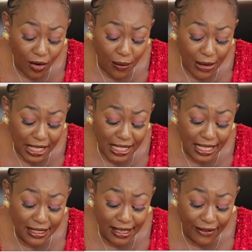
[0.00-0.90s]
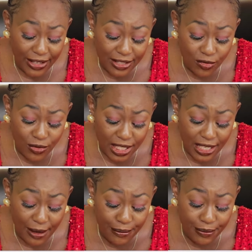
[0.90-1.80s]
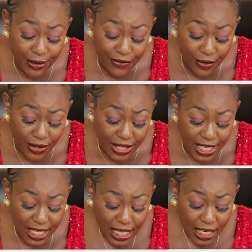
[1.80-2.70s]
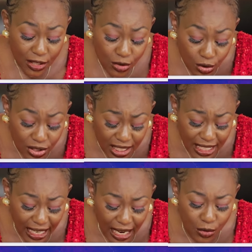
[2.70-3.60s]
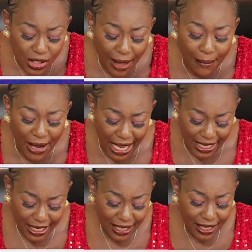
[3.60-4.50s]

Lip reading: command thy servants which are before thee to seek out a man